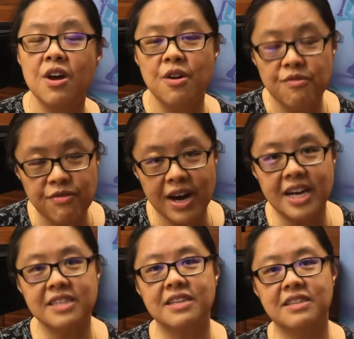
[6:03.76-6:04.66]

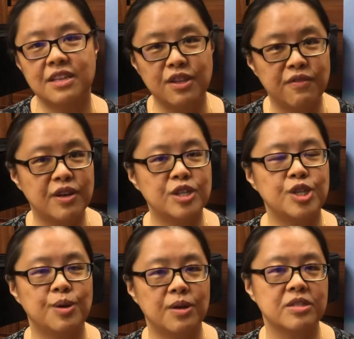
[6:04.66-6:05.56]
rather than the
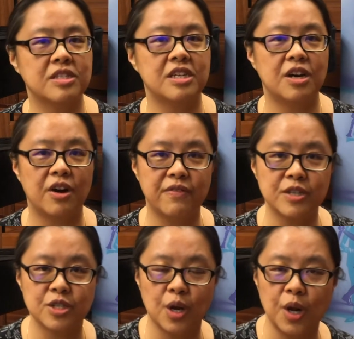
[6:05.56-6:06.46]
virtuosity of a
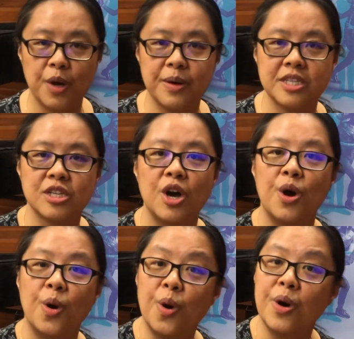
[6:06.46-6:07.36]
soloist
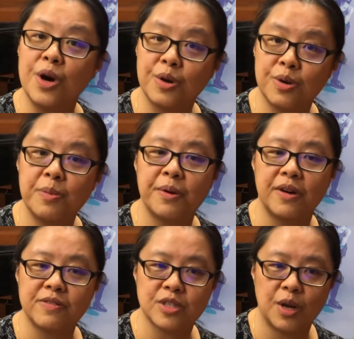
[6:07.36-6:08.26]
or a group of
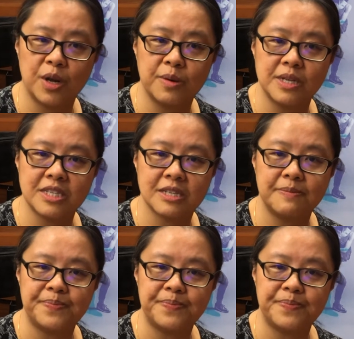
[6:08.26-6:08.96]
soloists.